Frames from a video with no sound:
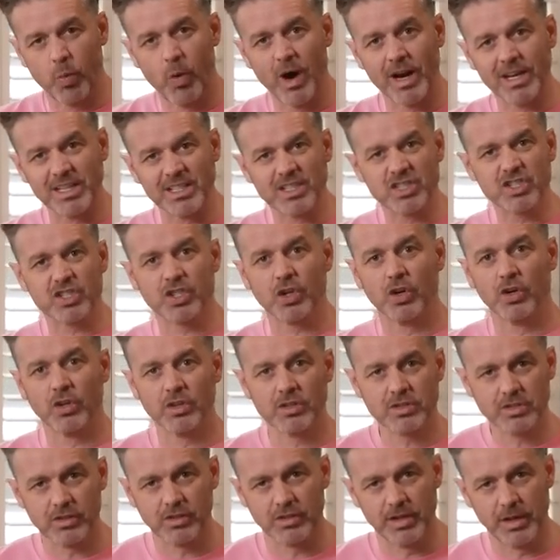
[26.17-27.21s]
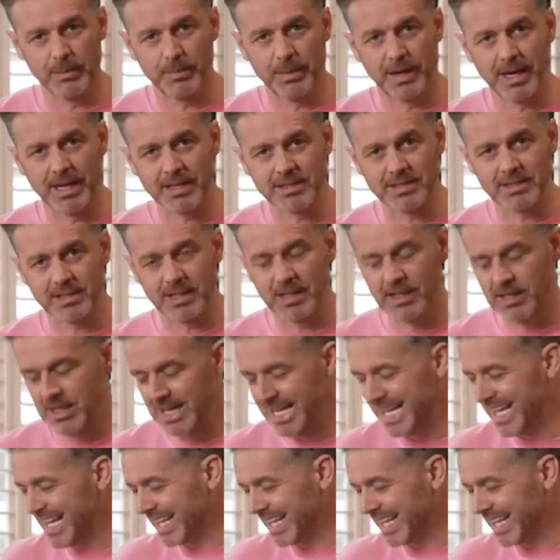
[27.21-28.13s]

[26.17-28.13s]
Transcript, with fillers: white sauce on your pasta,